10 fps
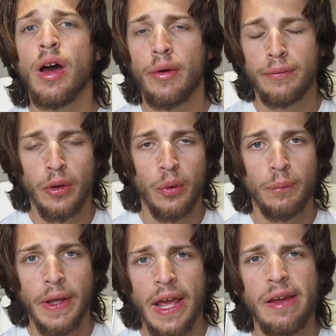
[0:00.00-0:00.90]
of your own
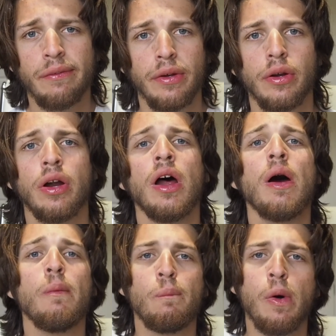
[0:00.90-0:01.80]
behavior.
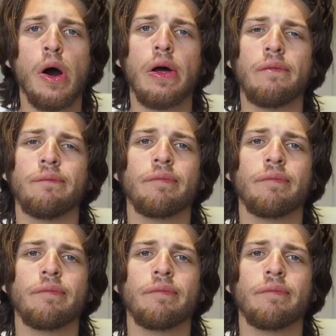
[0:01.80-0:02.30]
But